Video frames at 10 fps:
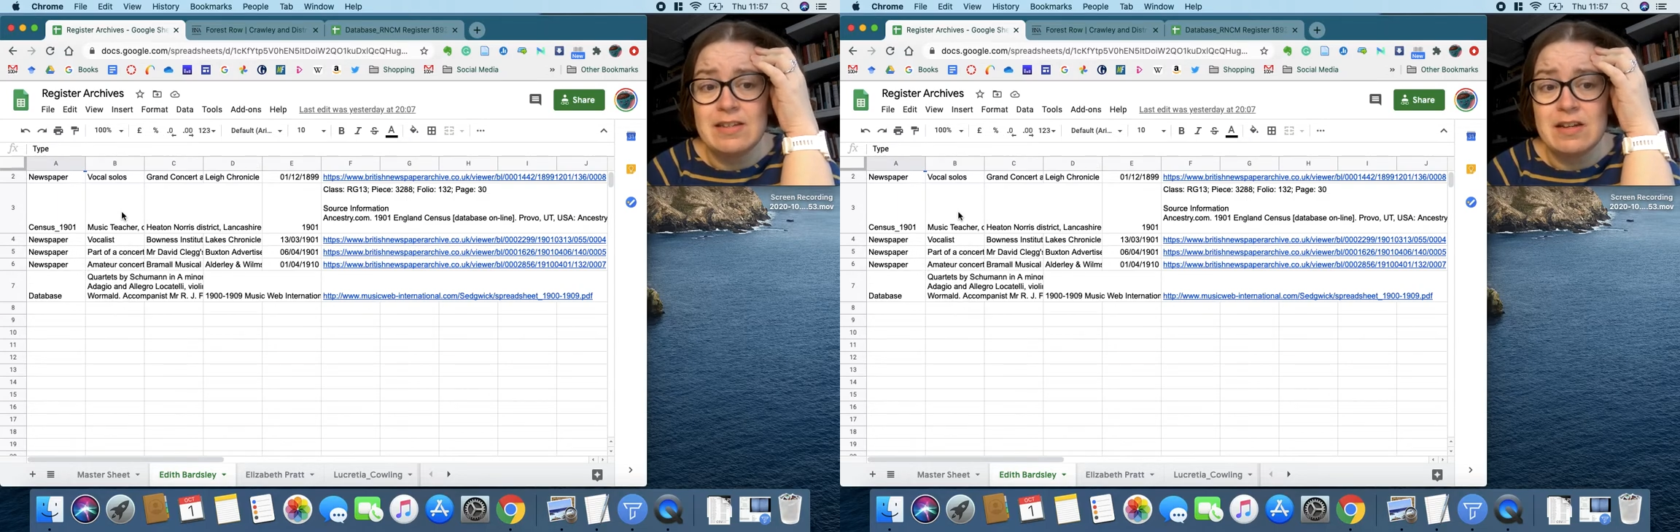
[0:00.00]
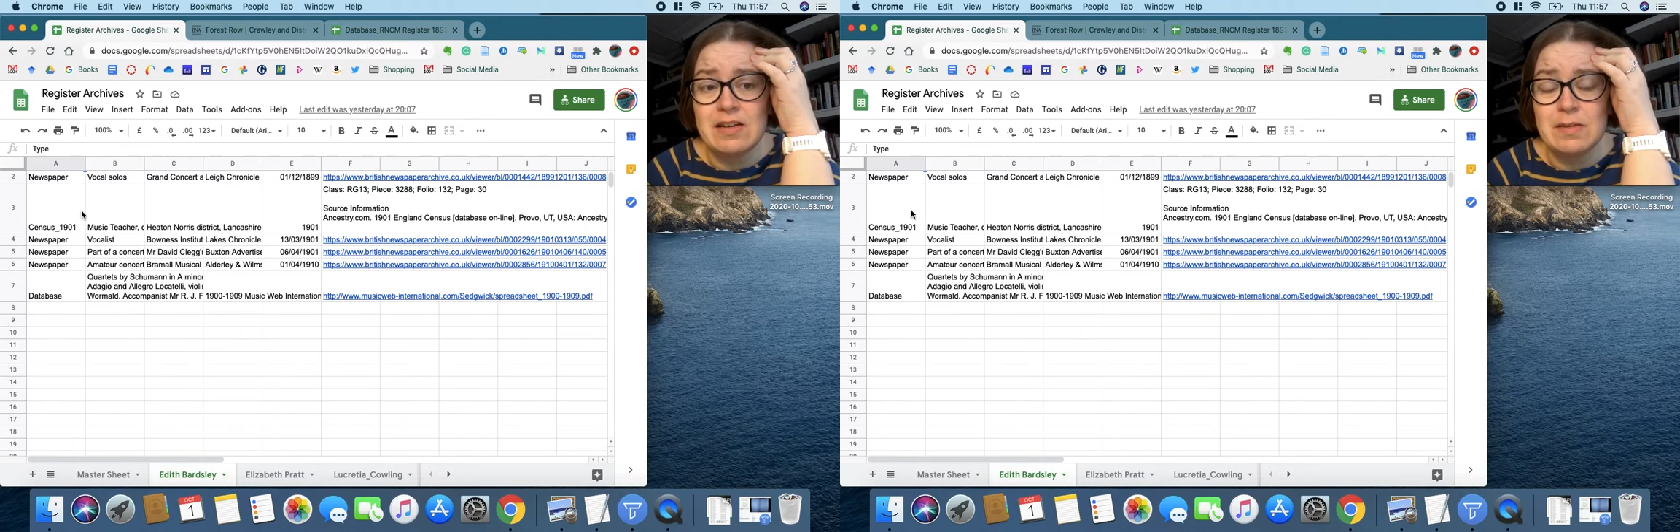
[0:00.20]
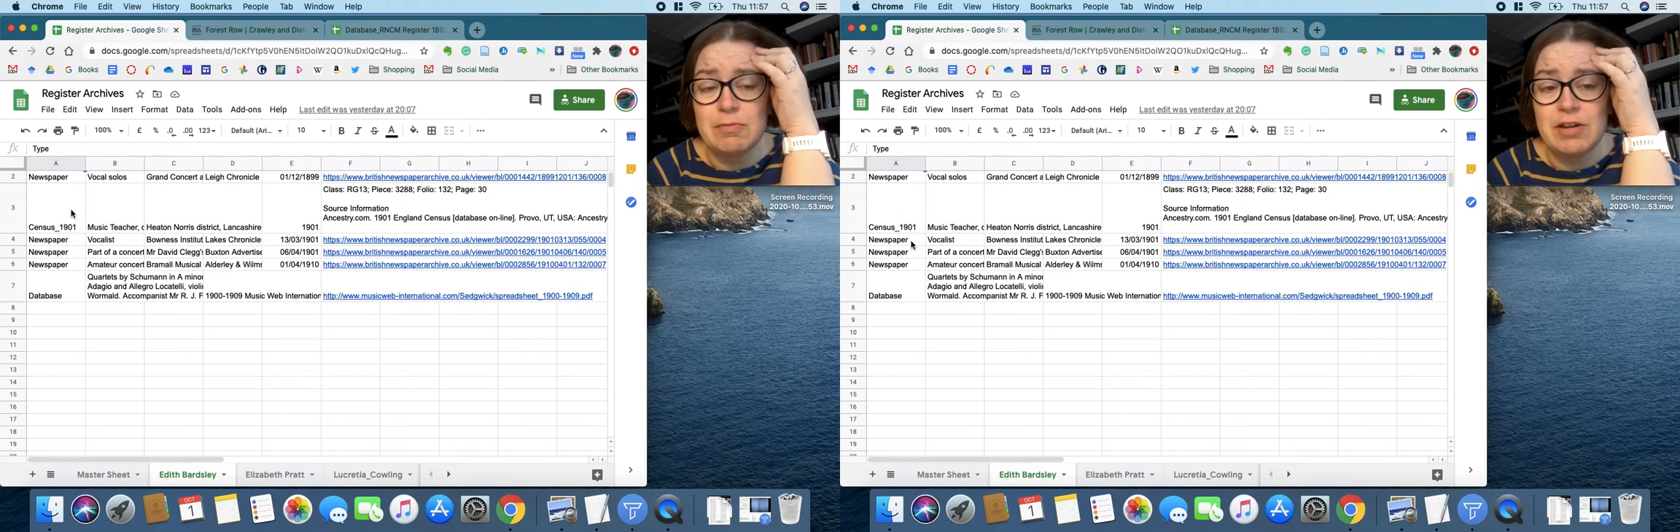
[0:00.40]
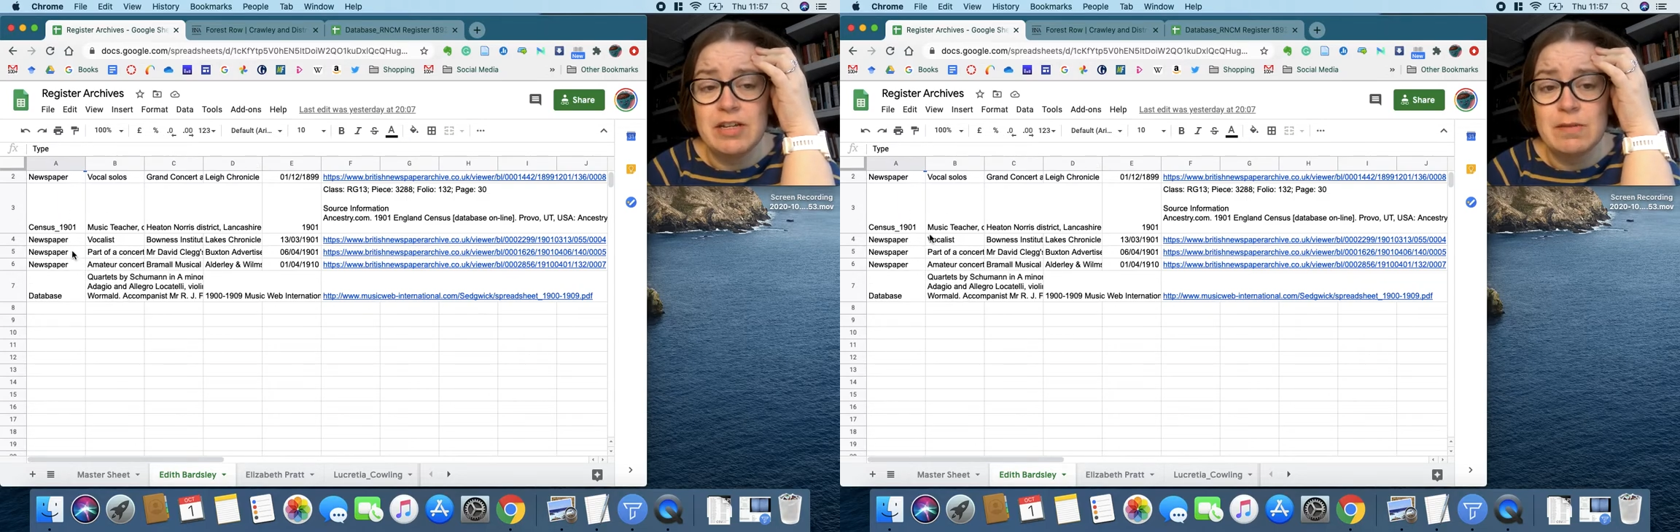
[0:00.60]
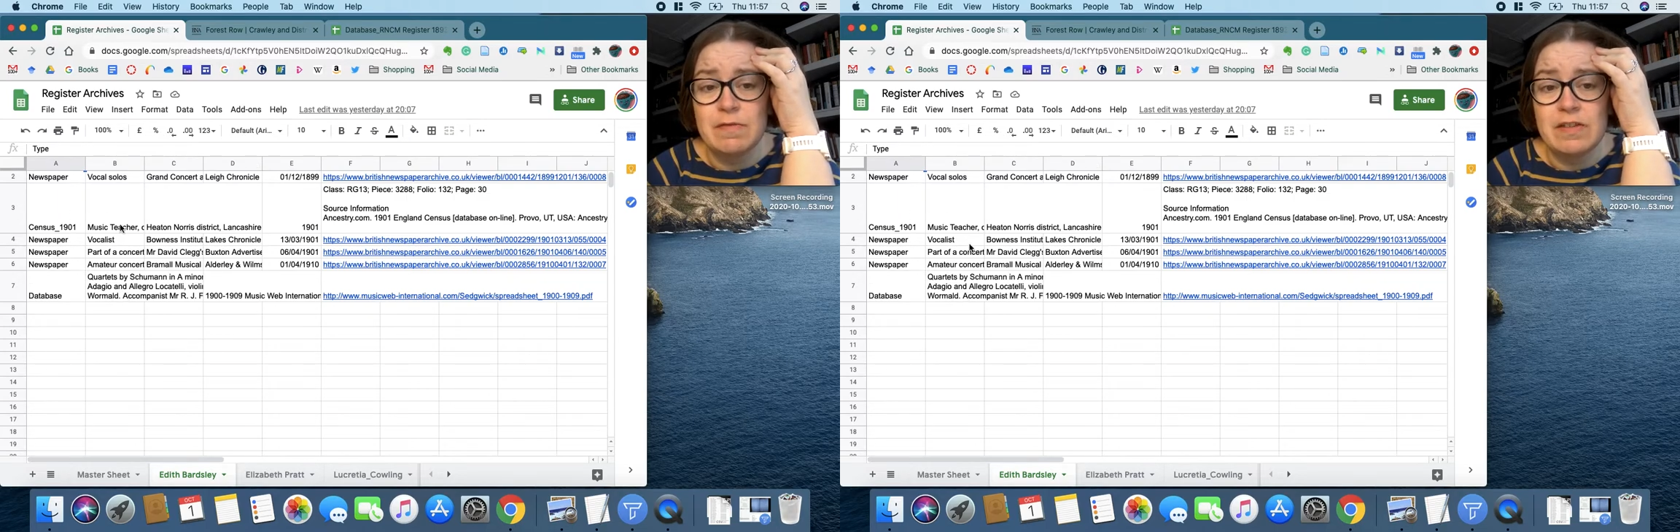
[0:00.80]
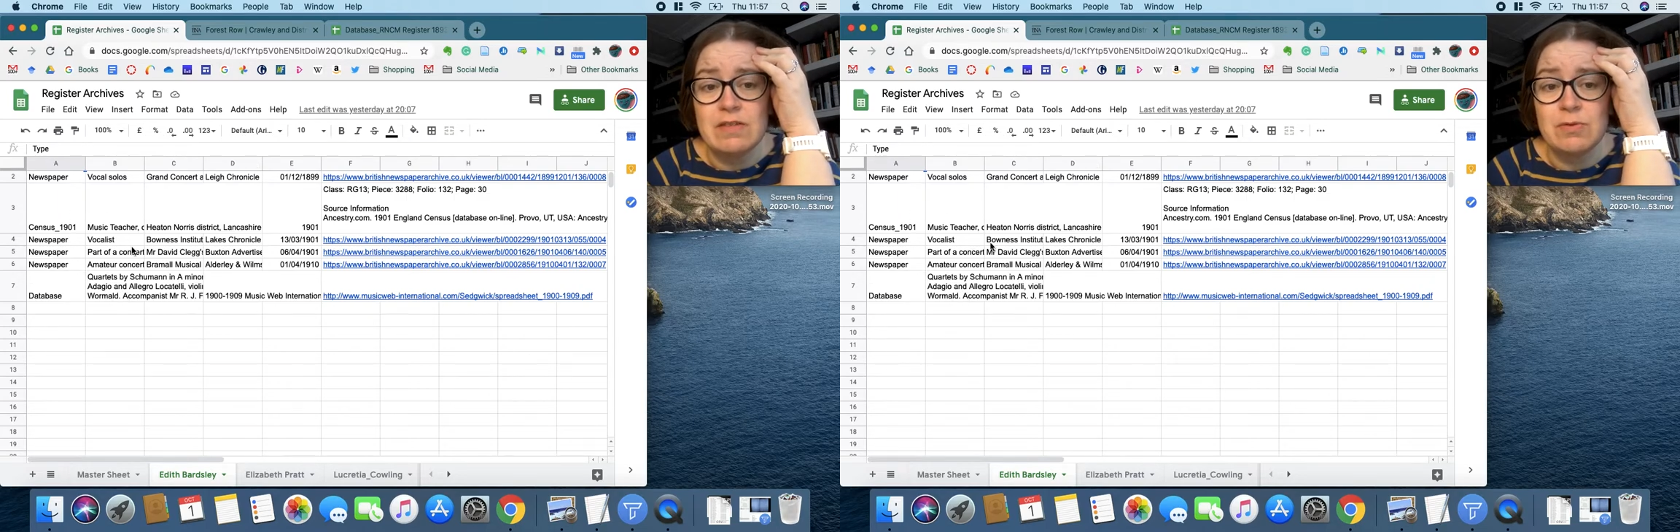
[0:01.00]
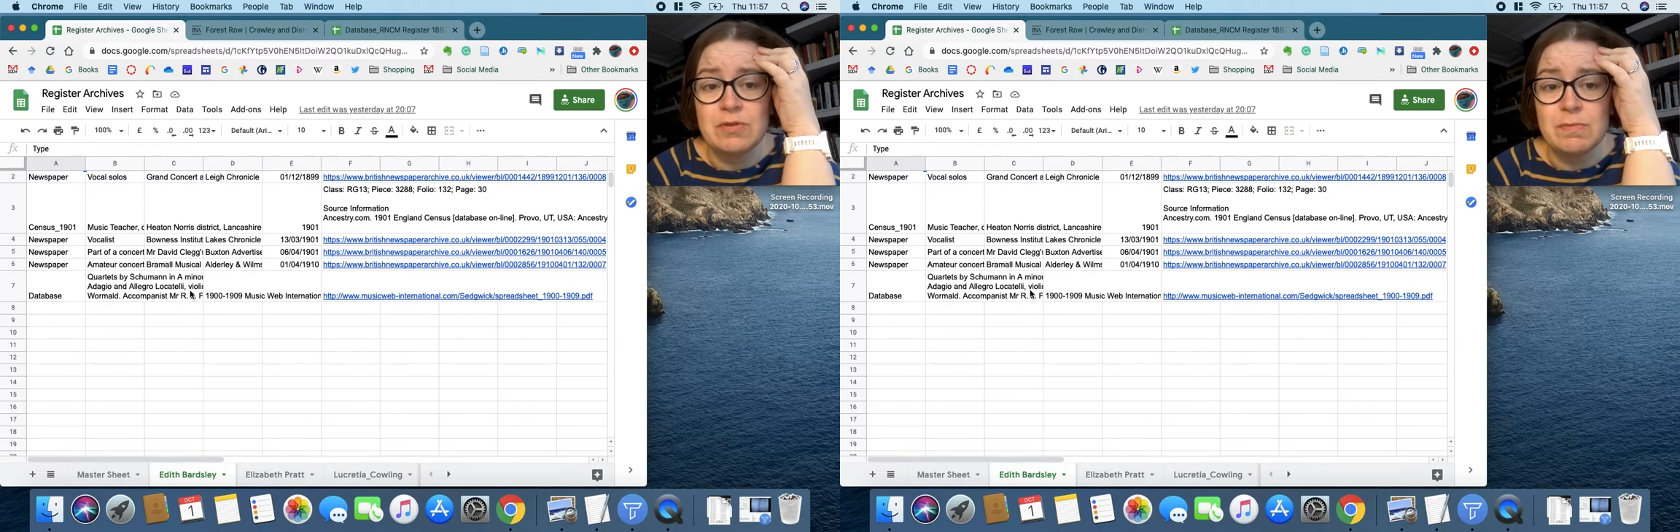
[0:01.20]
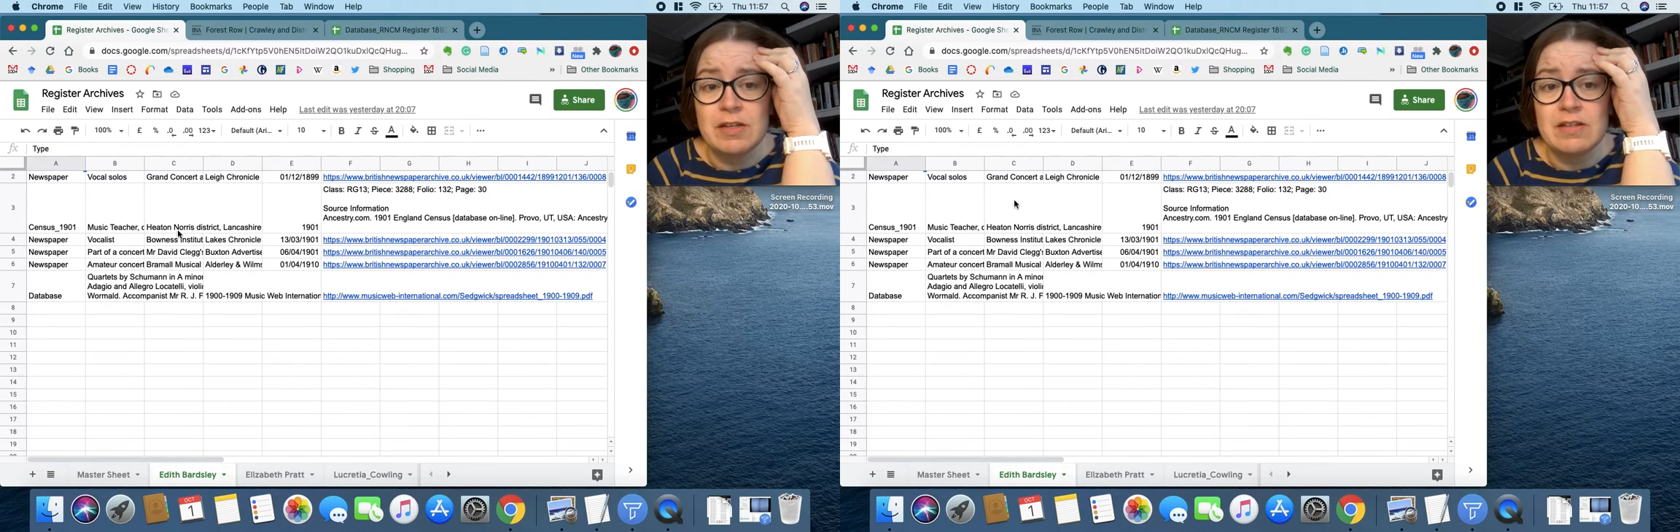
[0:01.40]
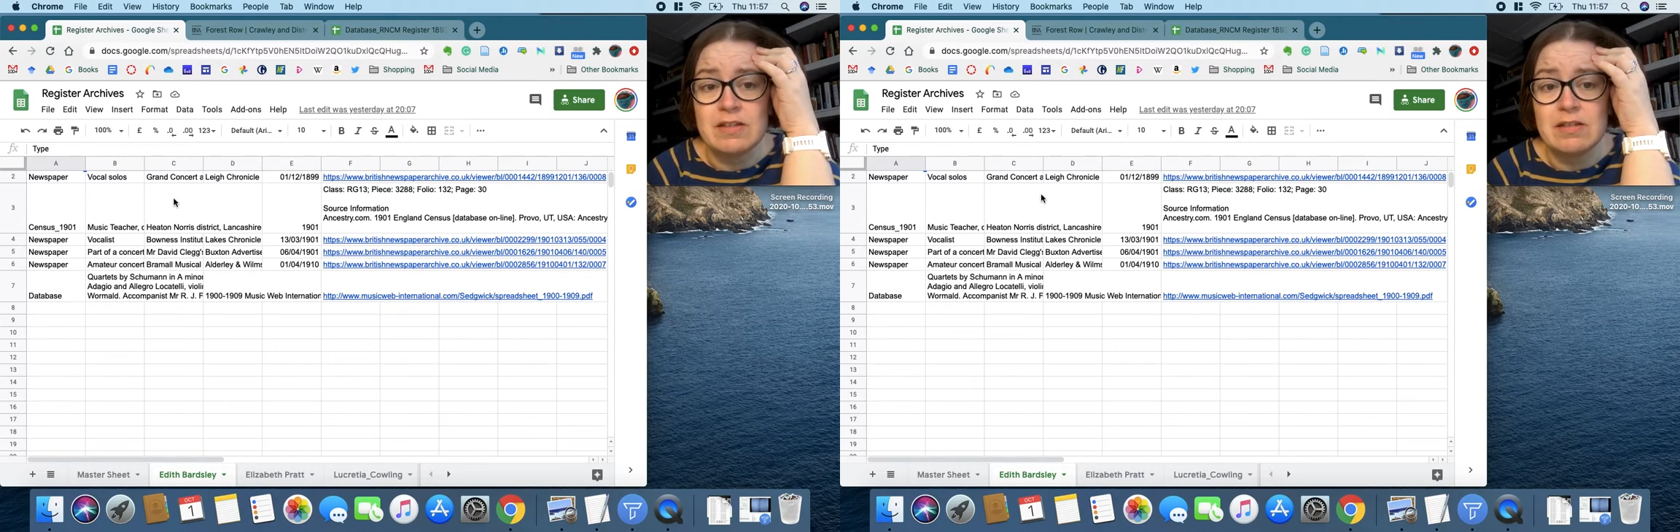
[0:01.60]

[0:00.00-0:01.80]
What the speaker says: starting to breach some of these rules because